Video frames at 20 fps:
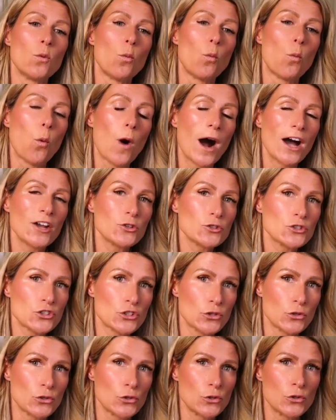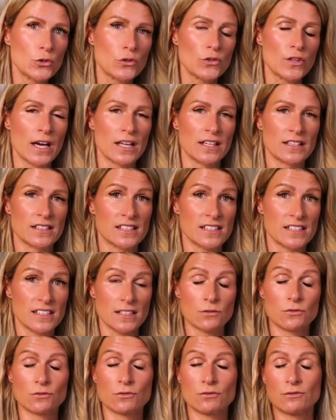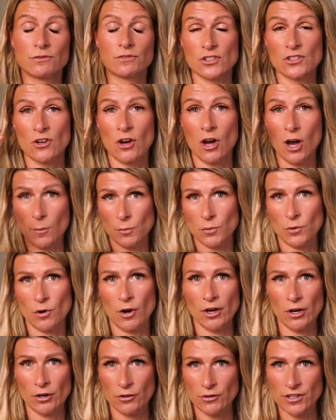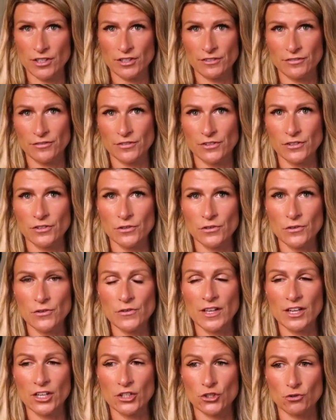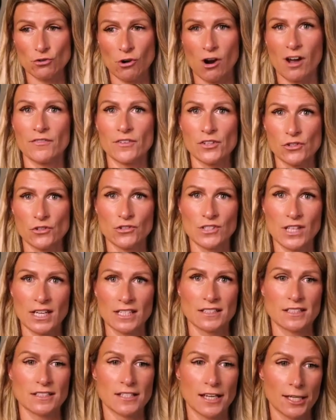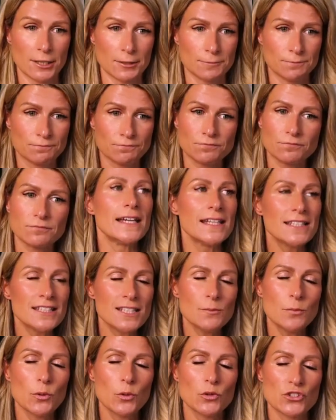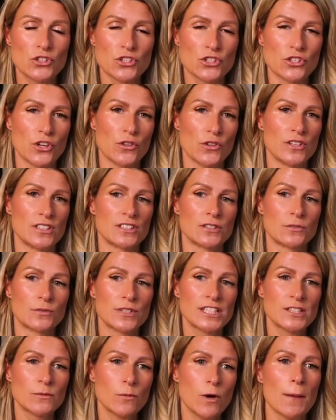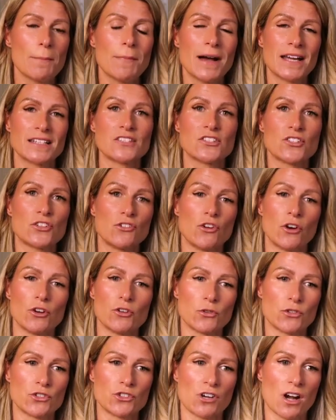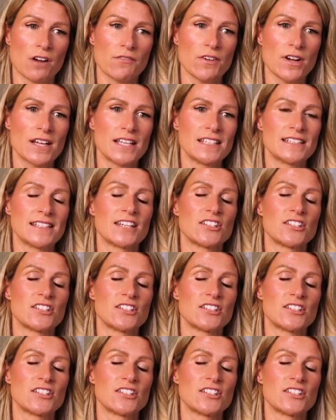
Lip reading: one or two that are sitting top priority for you, that are driving you day to day. It's important to know this. The reason why it matters to know your driver is